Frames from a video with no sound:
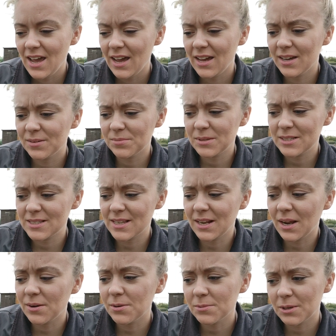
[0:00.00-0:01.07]
So
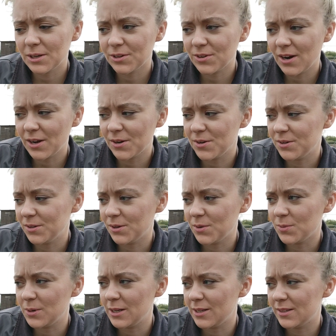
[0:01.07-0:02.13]
now I'm going to crack on
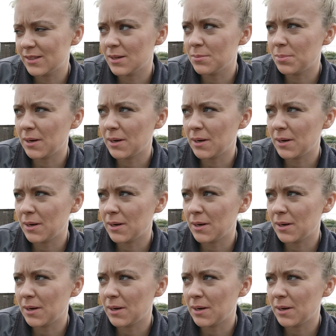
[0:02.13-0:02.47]
with